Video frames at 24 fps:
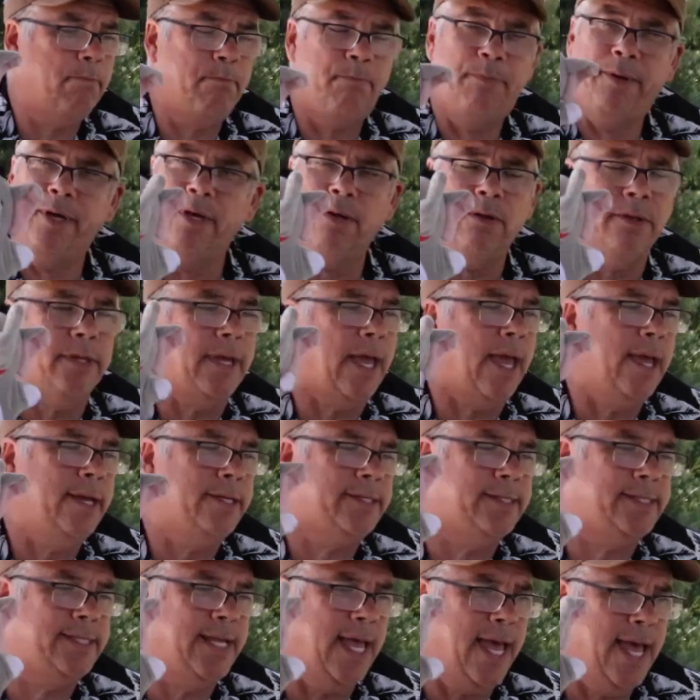Build a
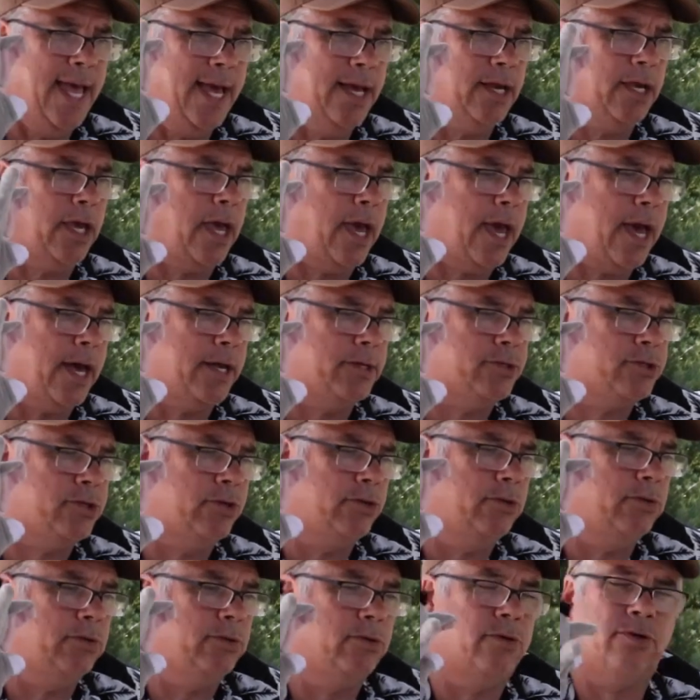
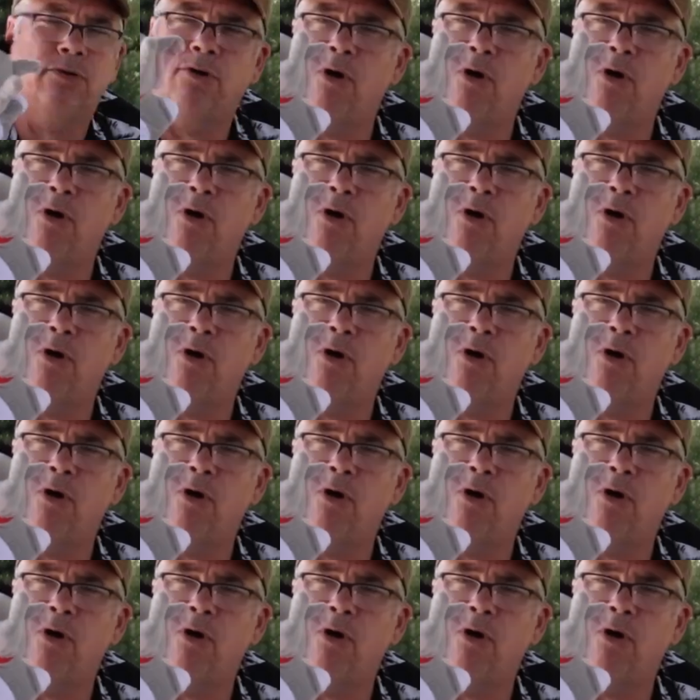sandcastle.